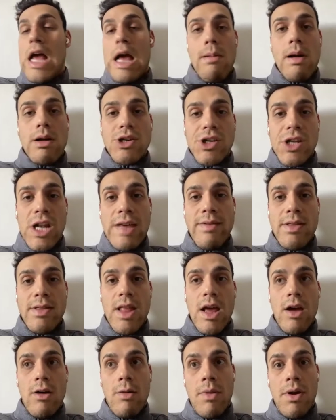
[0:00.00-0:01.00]
I'm actually leaving
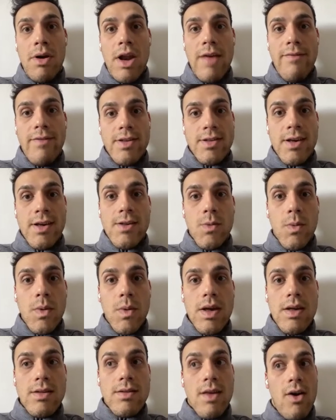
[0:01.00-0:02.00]
there on Monday for 6
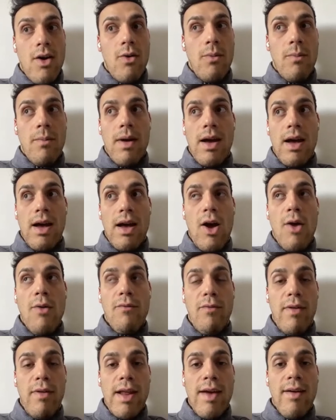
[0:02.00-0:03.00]
weeks, so
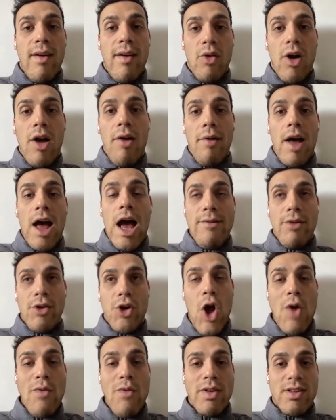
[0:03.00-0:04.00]
hopefully I have a
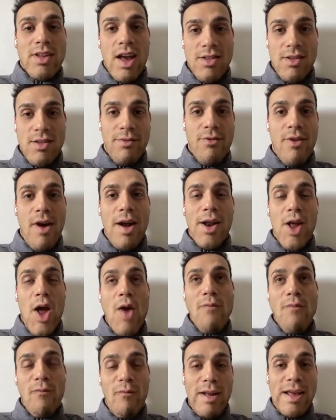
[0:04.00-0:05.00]
COVID test on Friday.
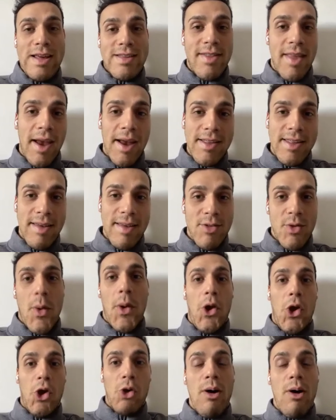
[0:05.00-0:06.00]
Hopefully it's negative, so I
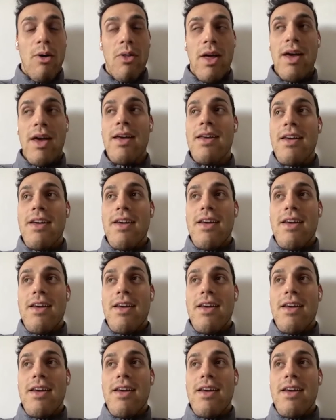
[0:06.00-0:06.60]
can go out there.